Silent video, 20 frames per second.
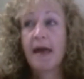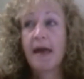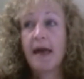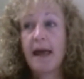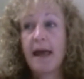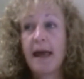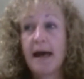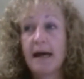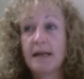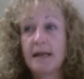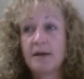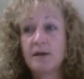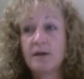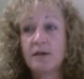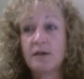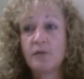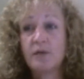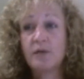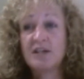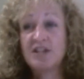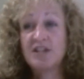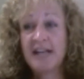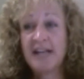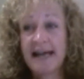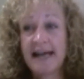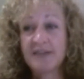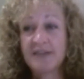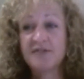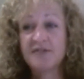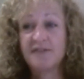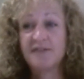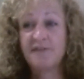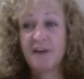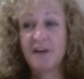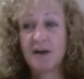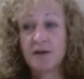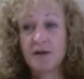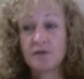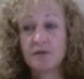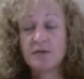and when she answered the
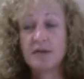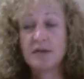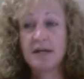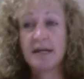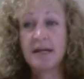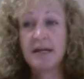phone,